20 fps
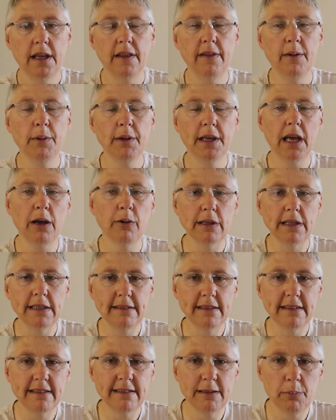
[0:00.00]
And there we go,
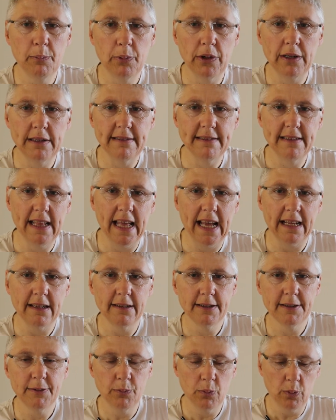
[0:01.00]
it's as simple as
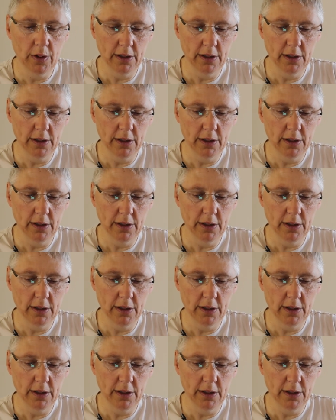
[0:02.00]
that.